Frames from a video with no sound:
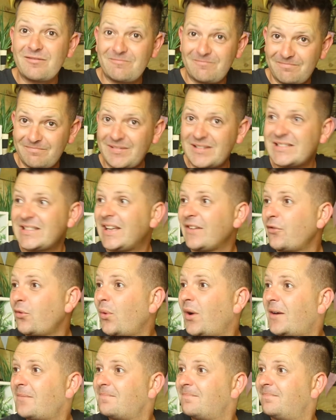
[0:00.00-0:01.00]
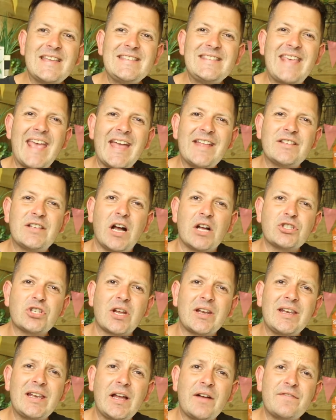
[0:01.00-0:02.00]
there's another one. Get in touch,
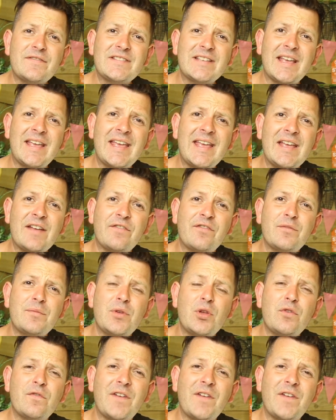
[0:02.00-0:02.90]
I'd love to hear from you.